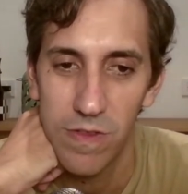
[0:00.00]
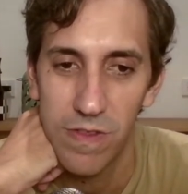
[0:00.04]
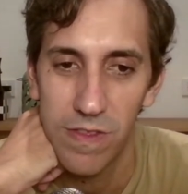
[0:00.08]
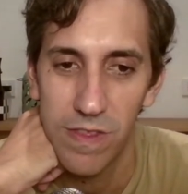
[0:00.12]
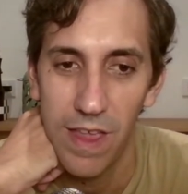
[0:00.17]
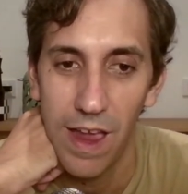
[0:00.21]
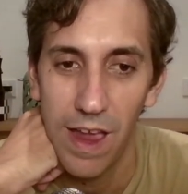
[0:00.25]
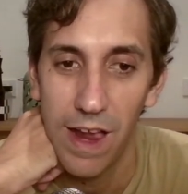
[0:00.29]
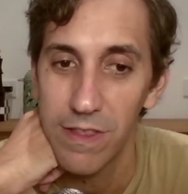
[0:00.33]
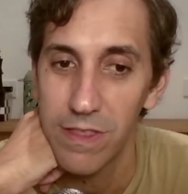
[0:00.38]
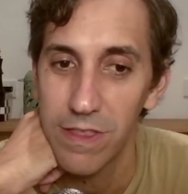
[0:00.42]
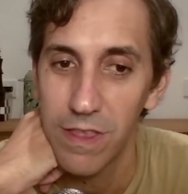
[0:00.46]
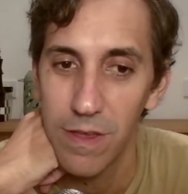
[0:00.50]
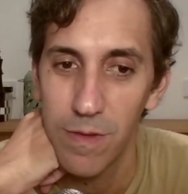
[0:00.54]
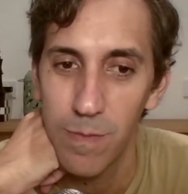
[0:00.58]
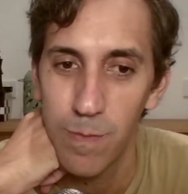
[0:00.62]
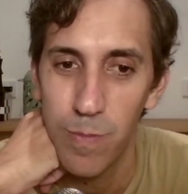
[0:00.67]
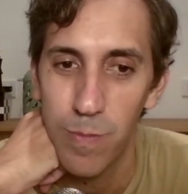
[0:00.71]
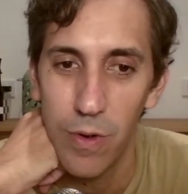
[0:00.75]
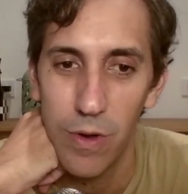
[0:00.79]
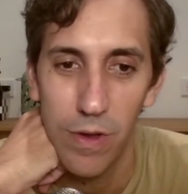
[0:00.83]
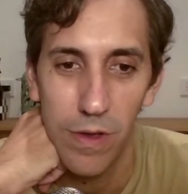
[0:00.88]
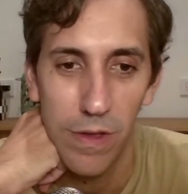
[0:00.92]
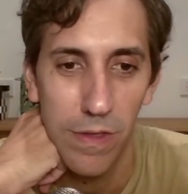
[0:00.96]
starting
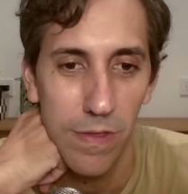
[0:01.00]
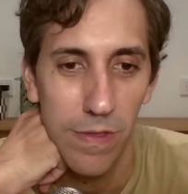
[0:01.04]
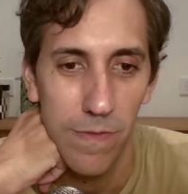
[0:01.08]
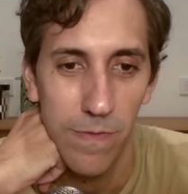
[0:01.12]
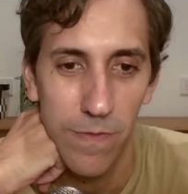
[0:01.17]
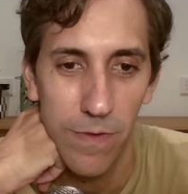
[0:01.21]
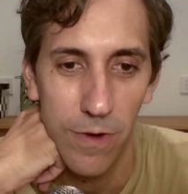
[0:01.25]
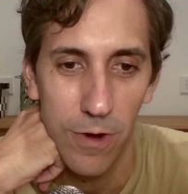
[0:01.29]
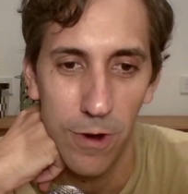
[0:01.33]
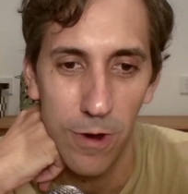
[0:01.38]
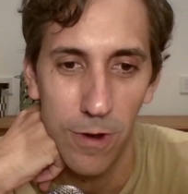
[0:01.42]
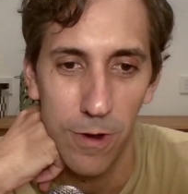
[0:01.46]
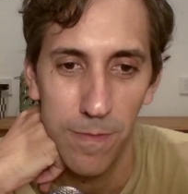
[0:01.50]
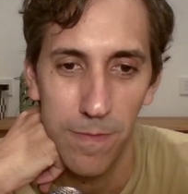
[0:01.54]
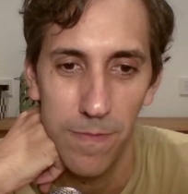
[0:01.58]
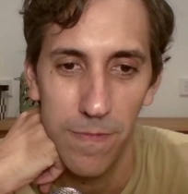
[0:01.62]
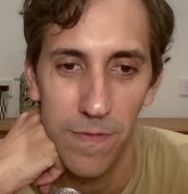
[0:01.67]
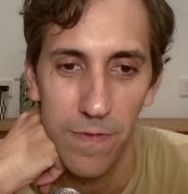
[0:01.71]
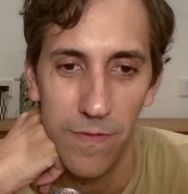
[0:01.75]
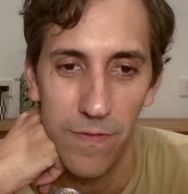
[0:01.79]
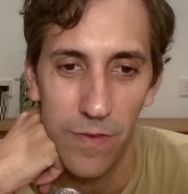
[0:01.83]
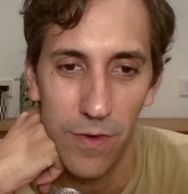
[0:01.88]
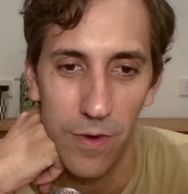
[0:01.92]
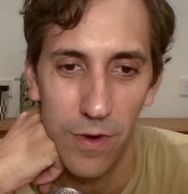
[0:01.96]
point
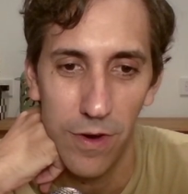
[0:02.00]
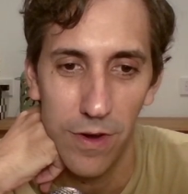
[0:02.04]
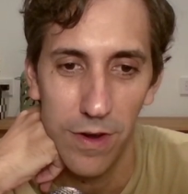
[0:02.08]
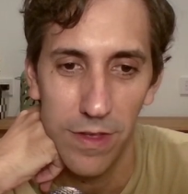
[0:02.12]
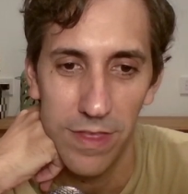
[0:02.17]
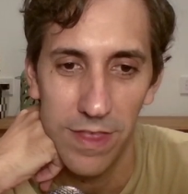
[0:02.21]
for